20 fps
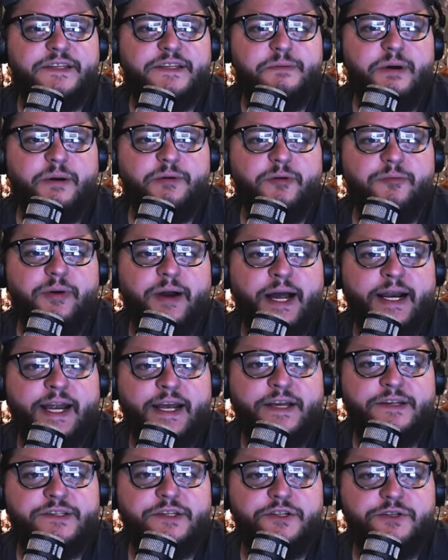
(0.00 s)
This is my Bourbon
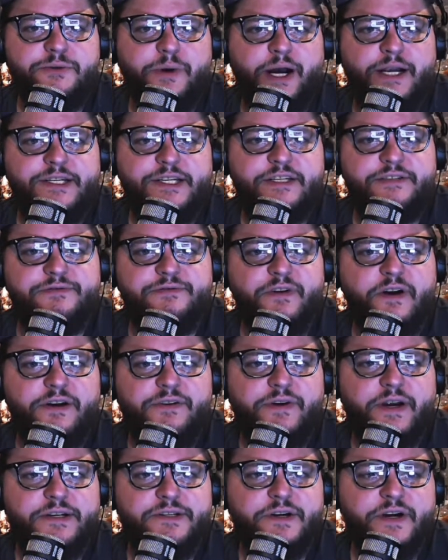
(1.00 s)
Podcast. Did you watch his
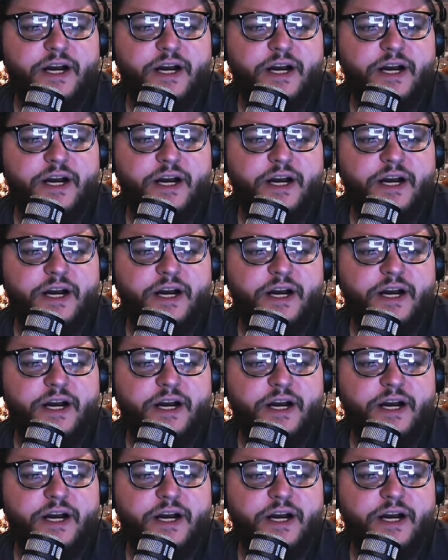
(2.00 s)
fundraiser